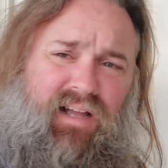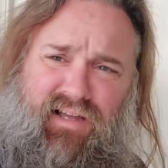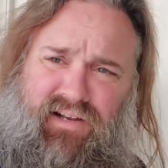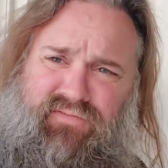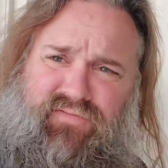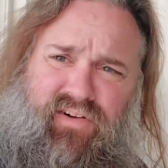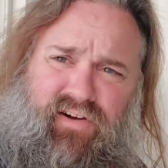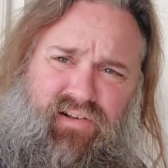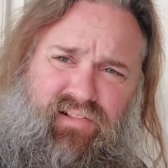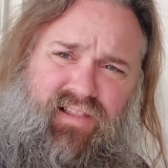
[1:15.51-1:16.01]
had a
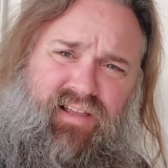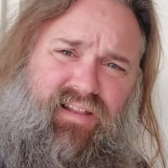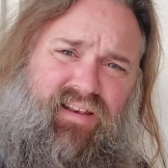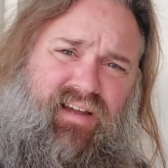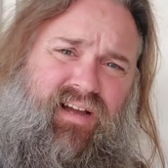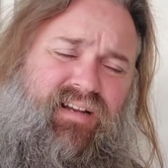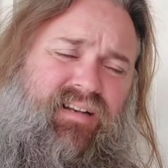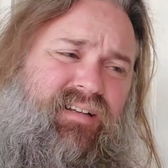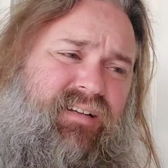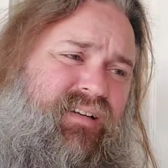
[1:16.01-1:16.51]
very late
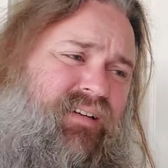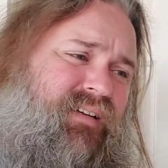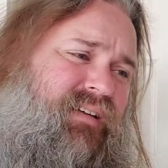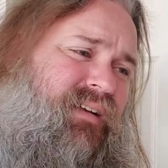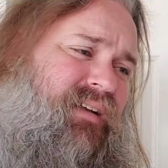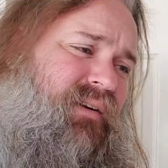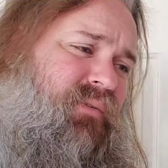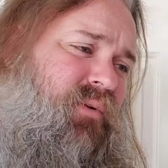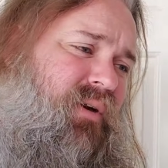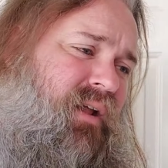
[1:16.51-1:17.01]
night.
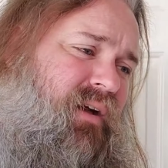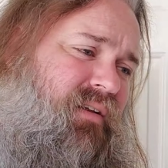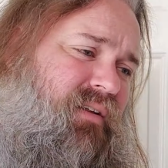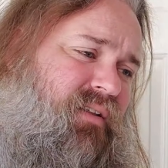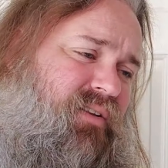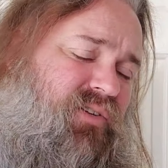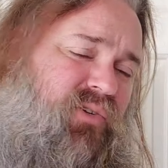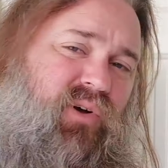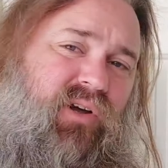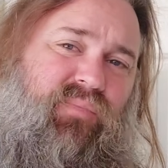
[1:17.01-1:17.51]
Went out and
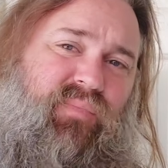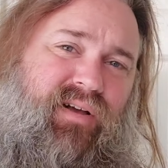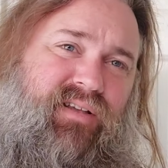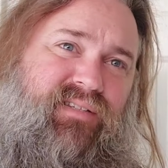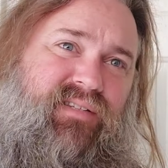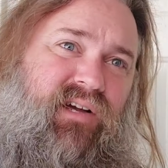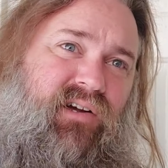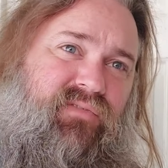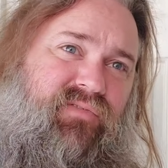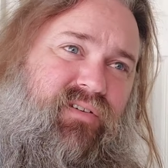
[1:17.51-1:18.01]
enjoyed
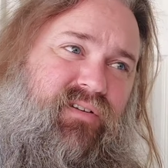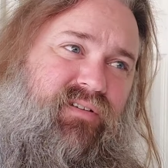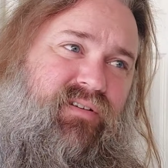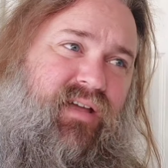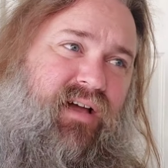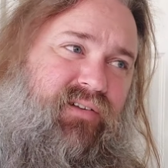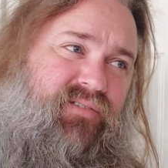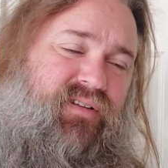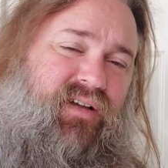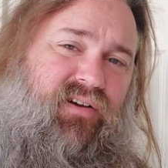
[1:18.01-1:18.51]
myself in
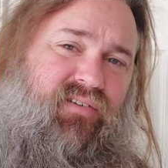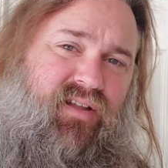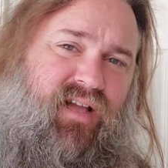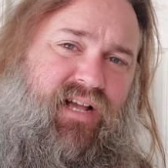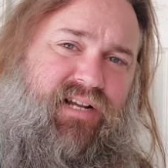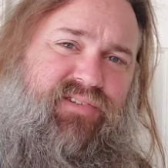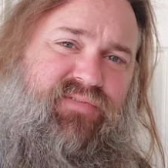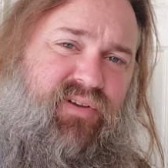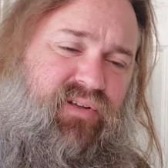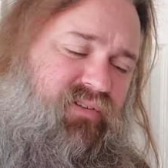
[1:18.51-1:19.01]
downtown
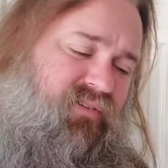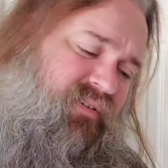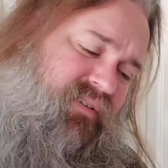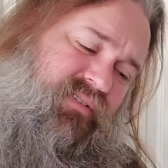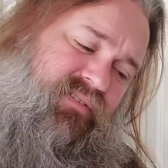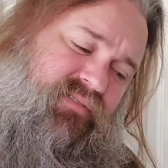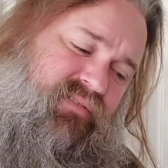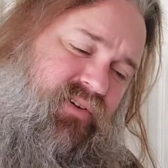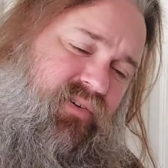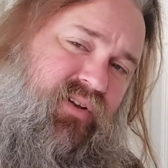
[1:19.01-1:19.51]
Nashville.
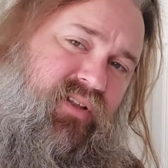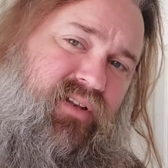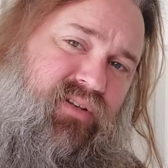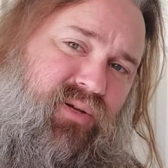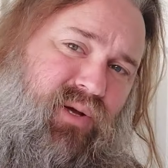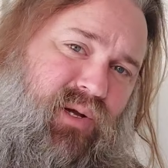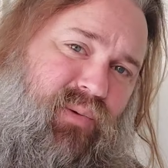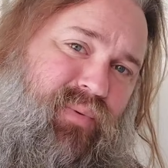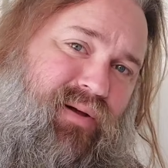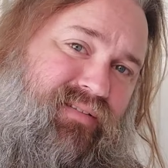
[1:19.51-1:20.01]
Don't need to
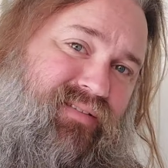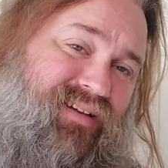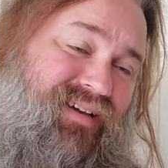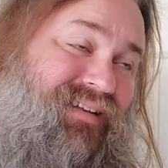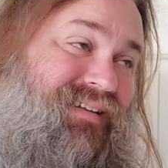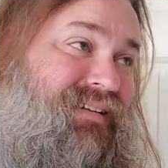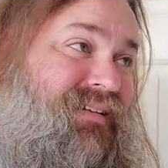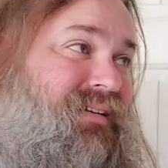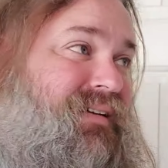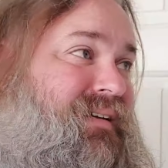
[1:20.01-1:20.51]
talk about that.